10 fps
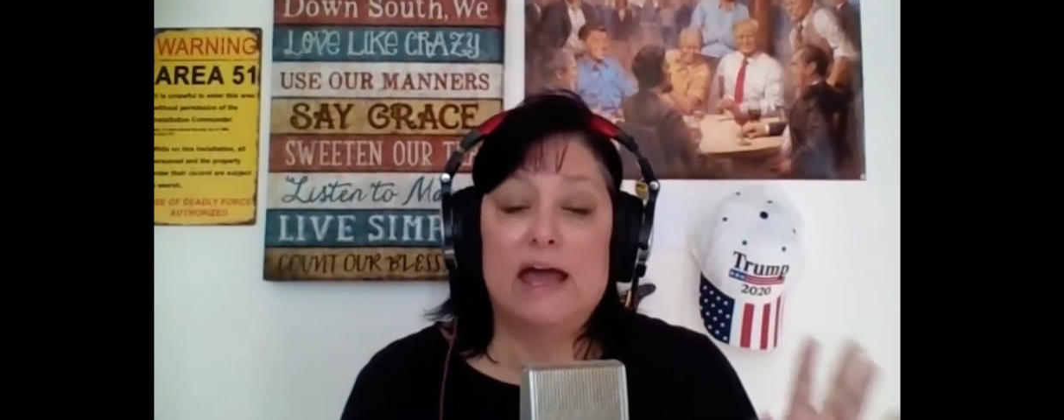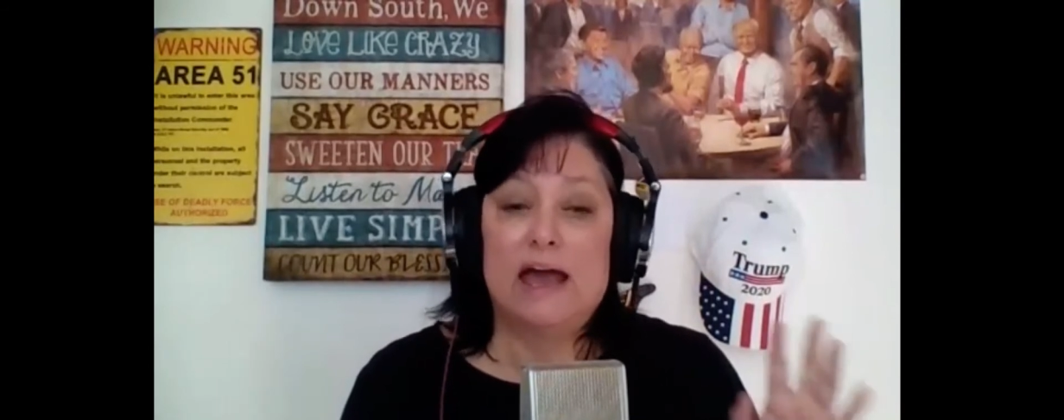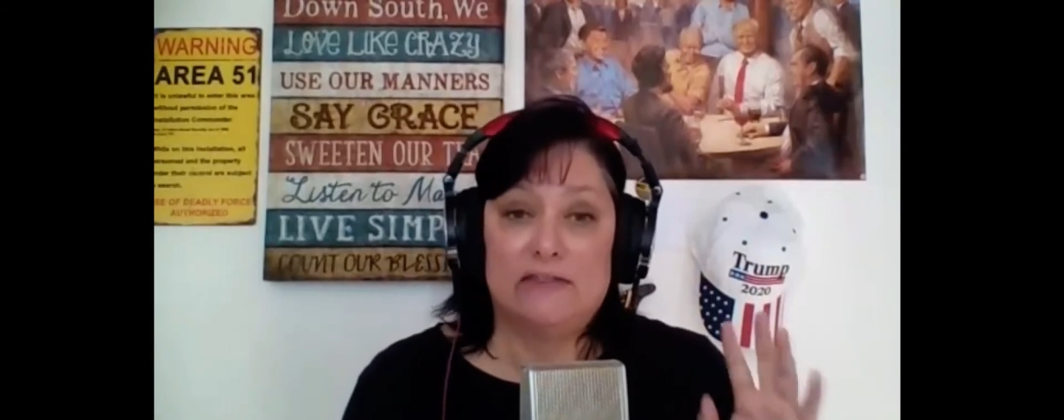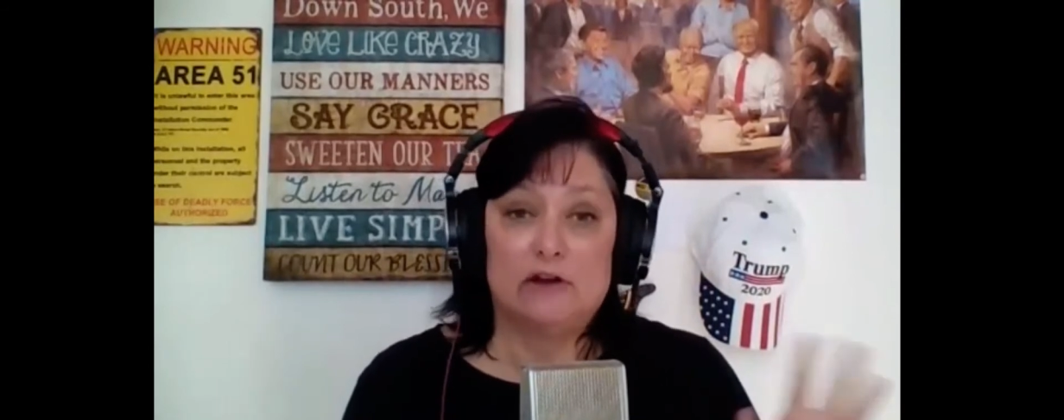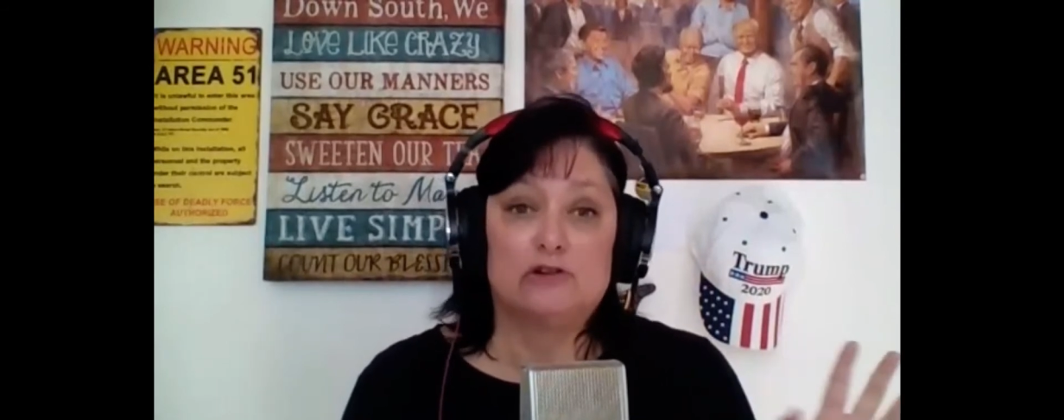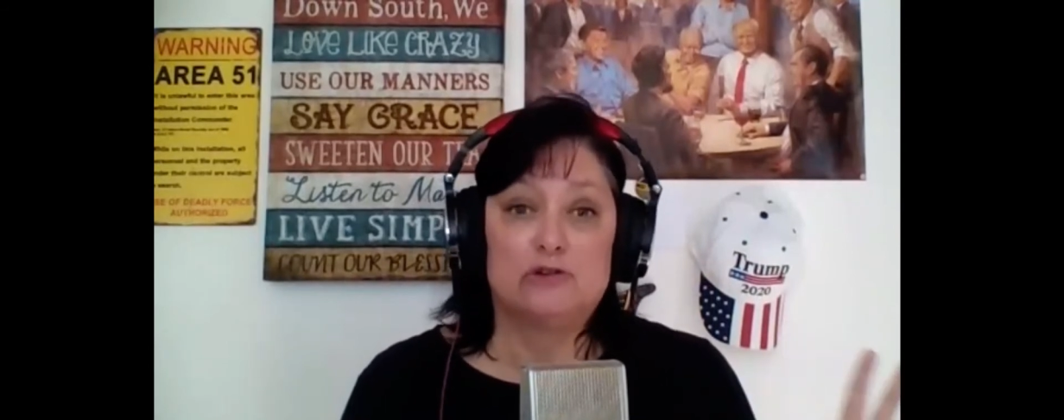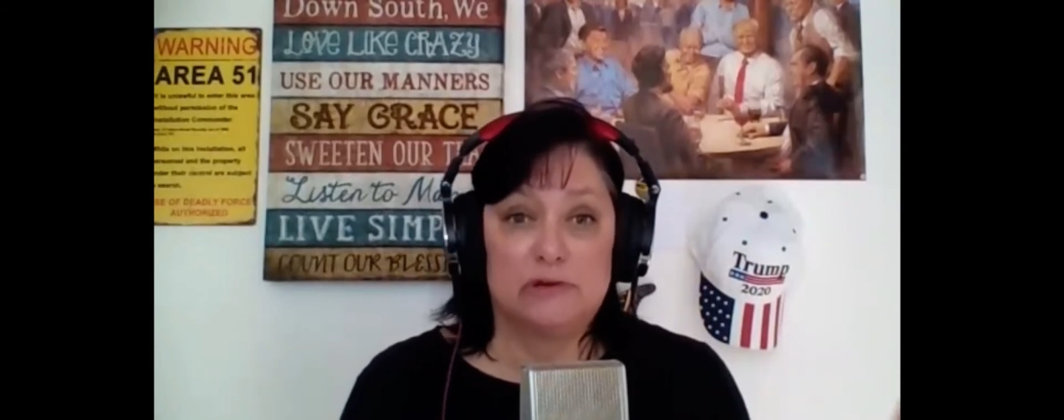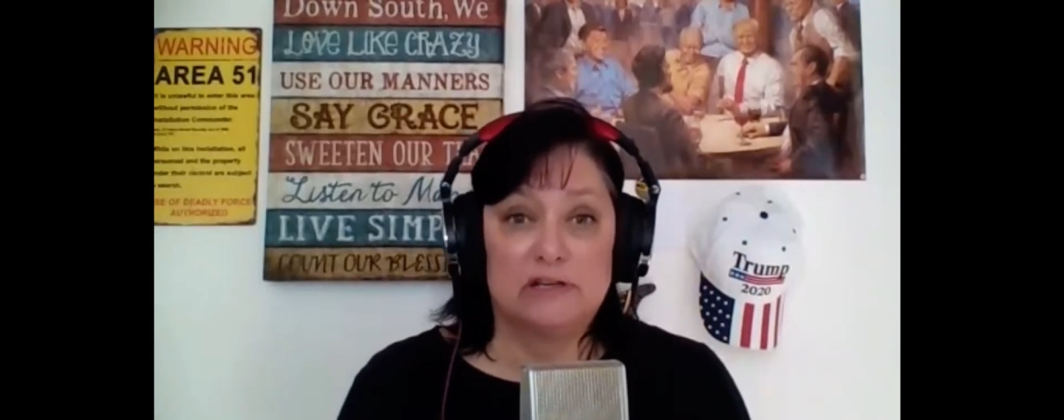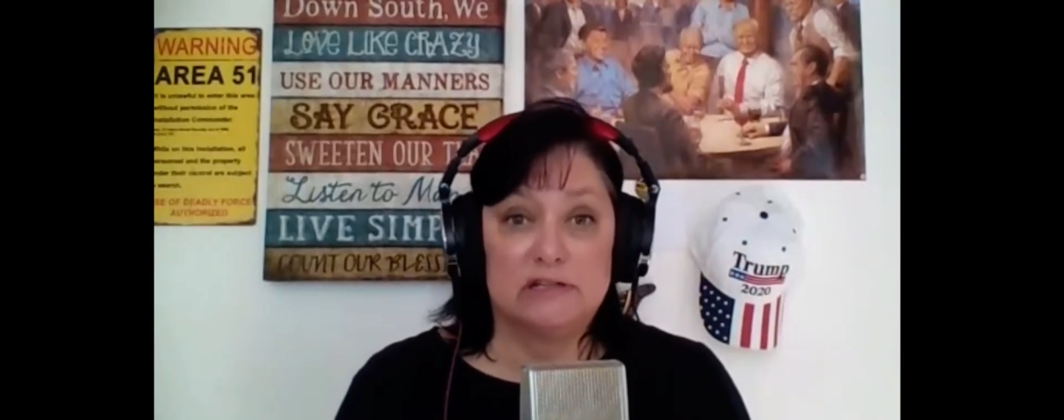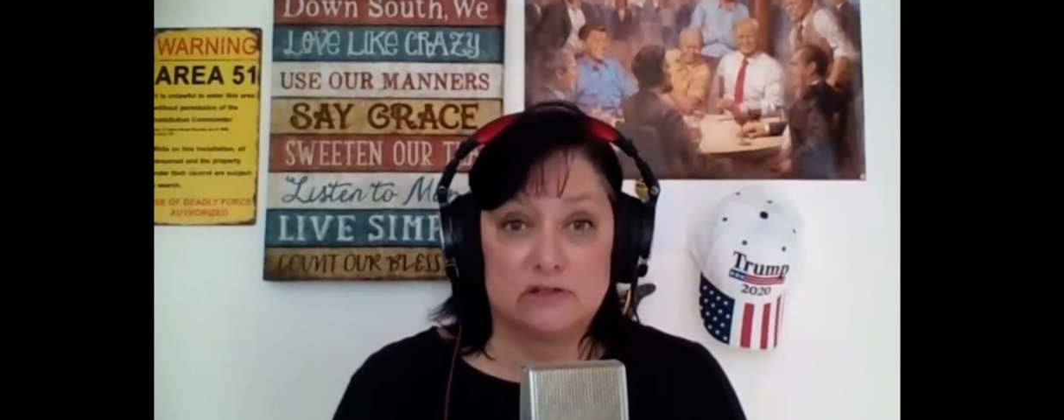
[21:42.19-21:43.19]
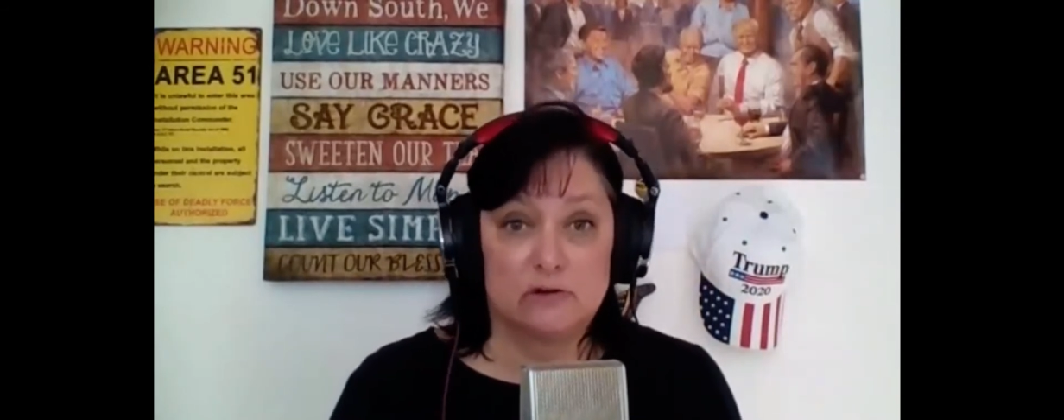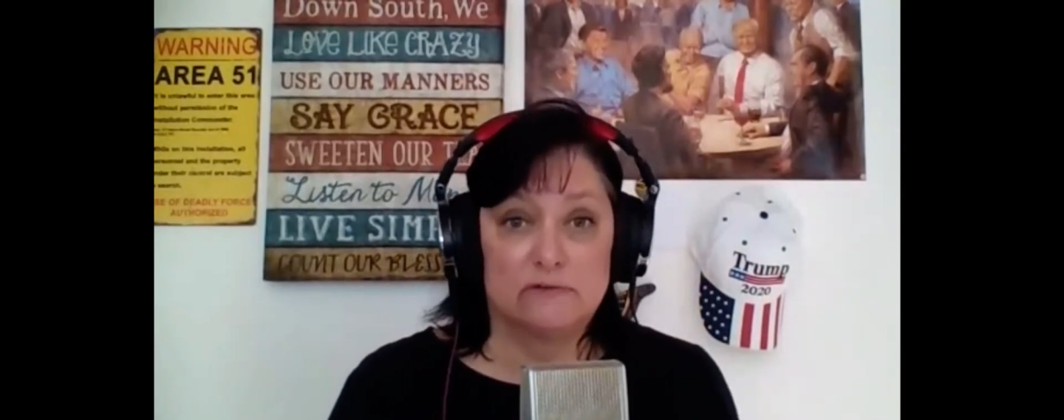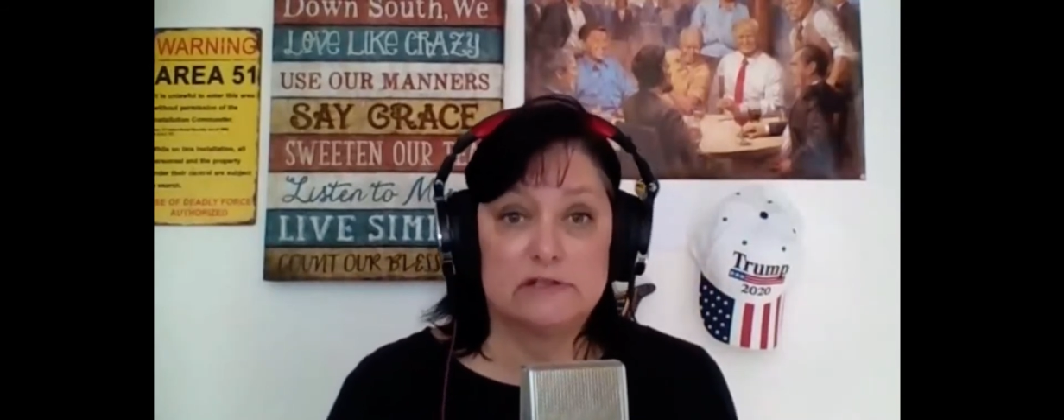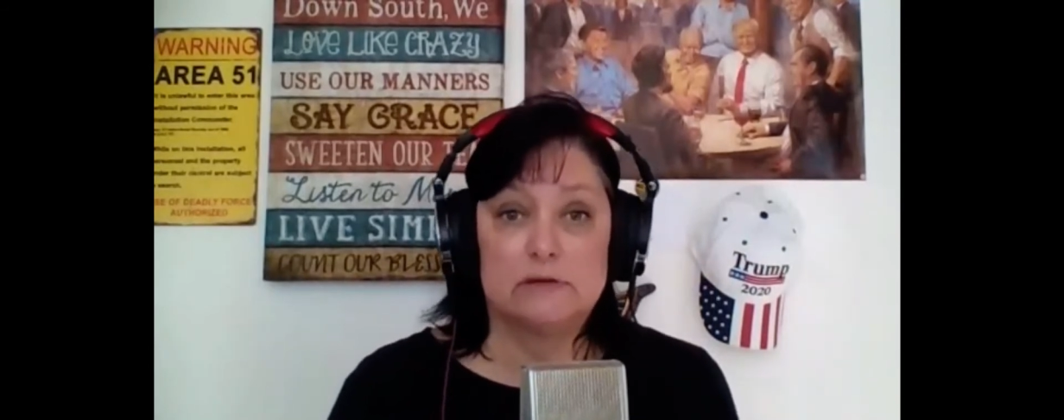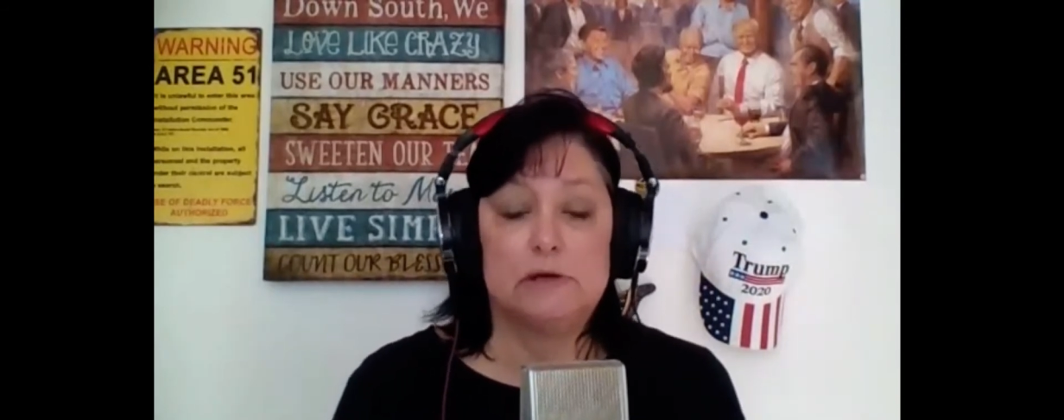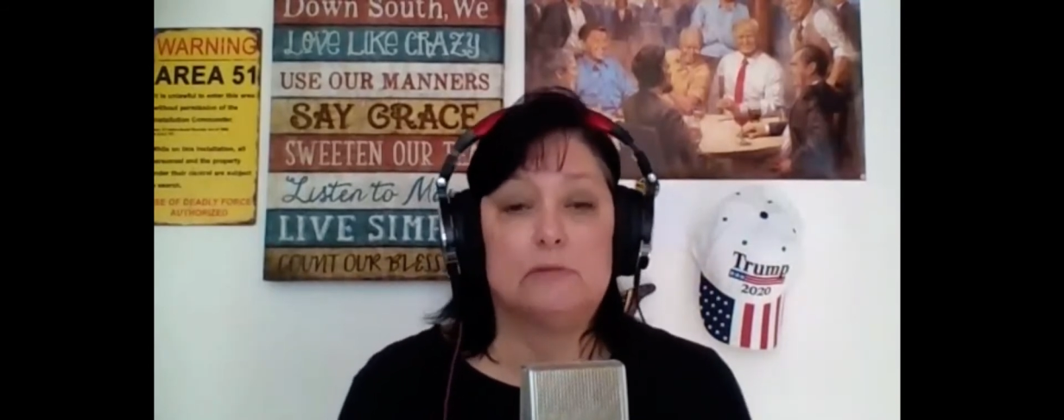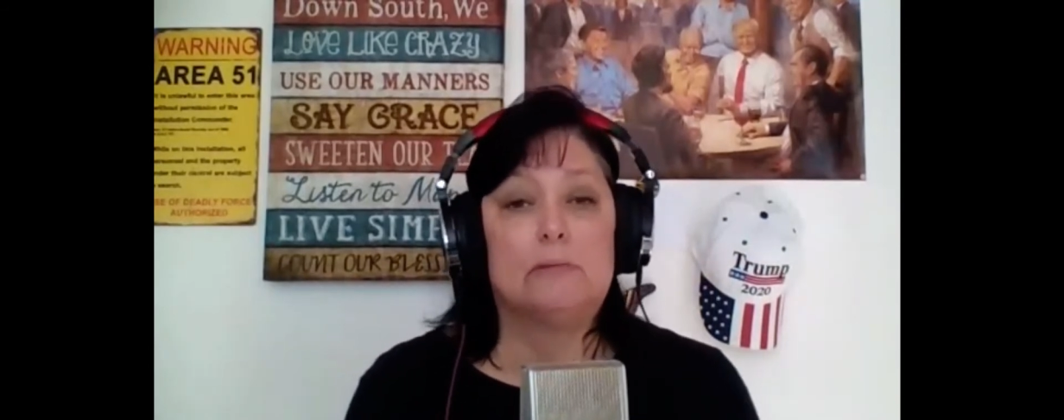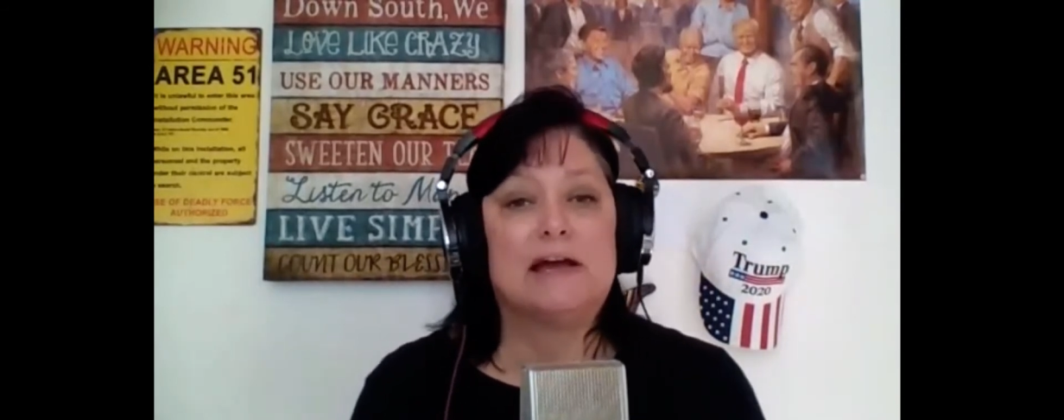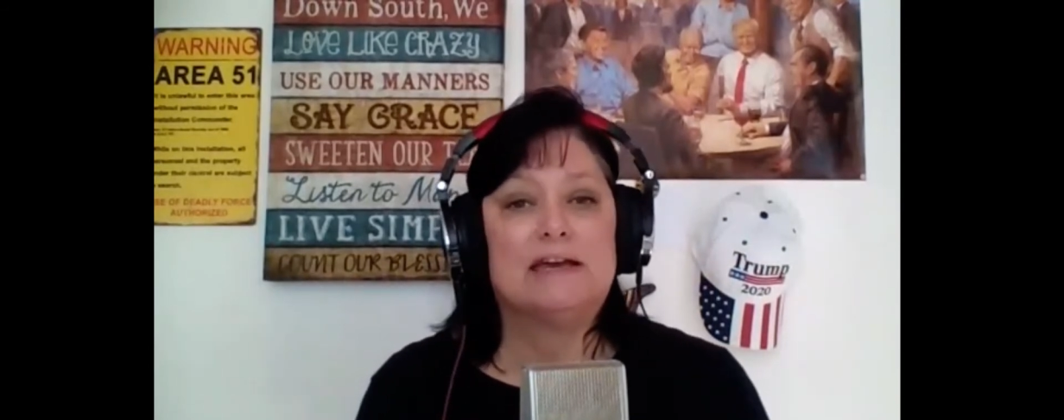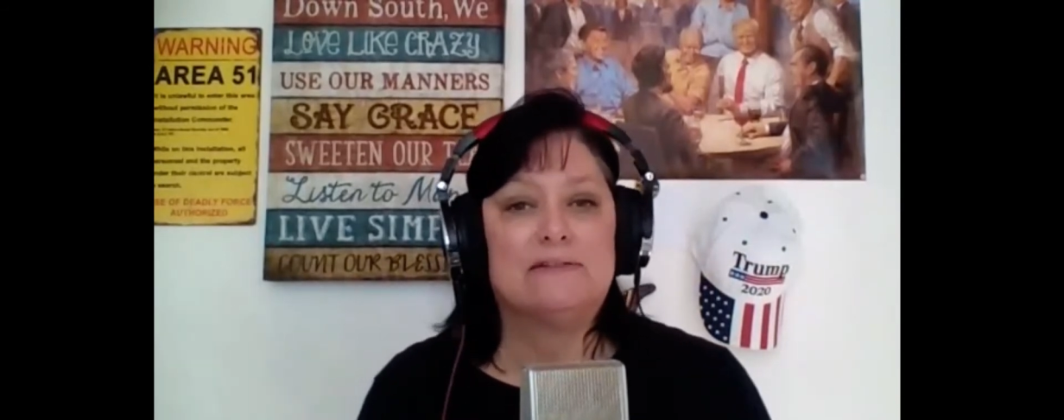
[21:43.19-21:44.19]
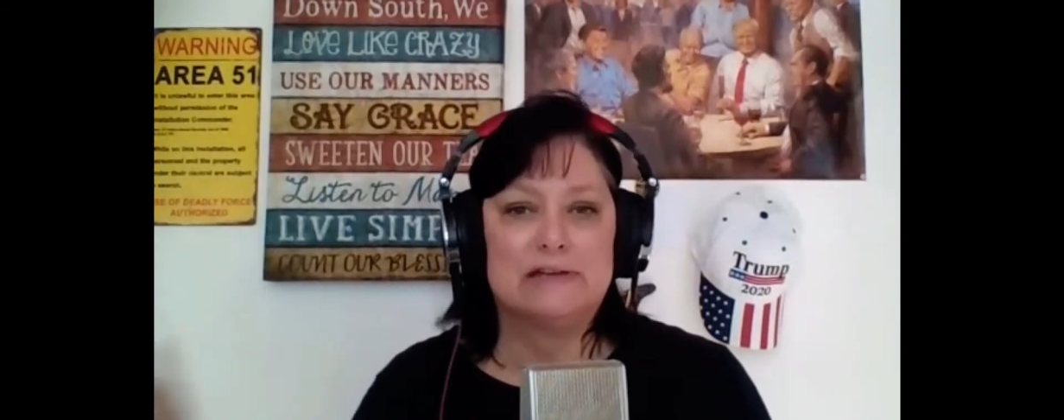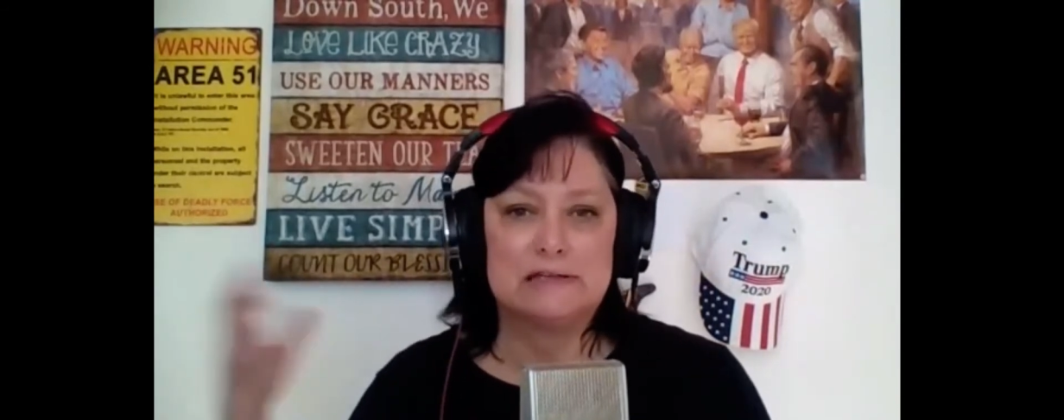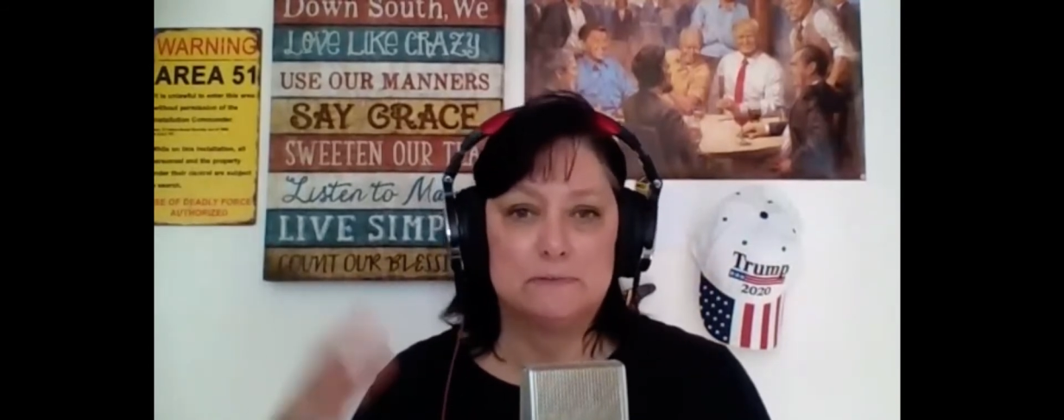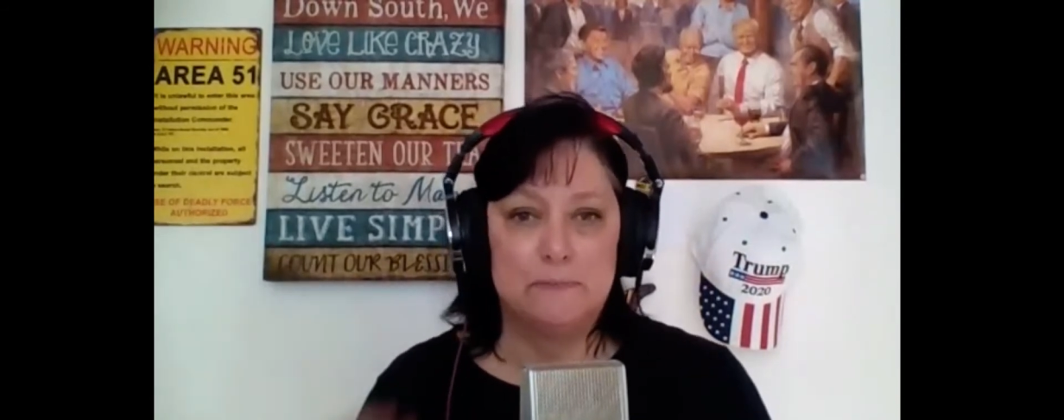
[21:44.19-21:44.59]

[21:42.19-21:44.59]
and they are doing a disservice to people by giving us